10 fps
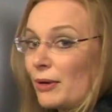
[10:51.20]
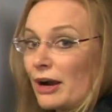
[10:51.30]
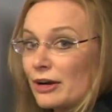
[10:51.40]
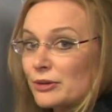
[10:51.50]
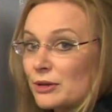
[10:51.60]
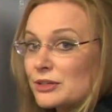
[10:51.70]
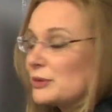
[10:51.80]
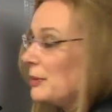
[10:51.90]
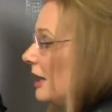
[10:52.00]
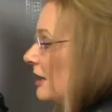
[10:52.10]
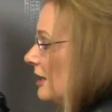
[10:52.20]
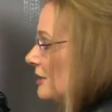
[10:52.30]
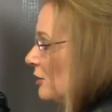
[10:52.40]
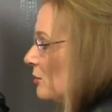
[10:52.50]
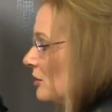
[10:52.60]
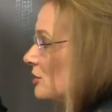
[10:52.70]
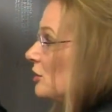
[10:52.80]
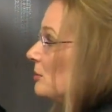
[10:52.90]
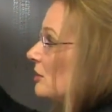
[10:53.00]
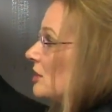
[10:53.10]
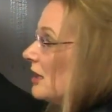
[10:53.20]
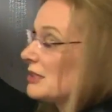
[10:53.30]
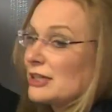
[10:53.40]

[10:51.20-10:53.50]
where I'd want to be. I don't want too much light.